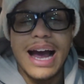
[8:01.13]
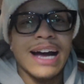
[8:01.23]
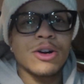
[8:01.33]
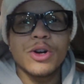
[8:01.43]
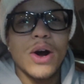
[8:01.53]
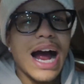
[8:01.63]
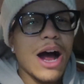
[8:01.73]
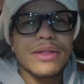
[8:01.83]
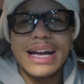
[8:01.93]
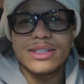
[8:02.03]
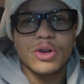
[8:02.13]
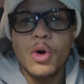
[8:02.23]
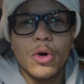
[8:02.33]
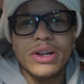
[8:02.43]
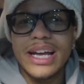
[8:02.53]
I don't know how that's
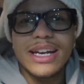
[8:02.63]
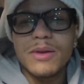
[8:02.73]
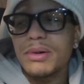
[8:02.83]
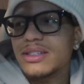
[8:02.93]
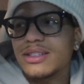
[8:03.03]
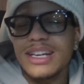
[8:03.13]
correlated, but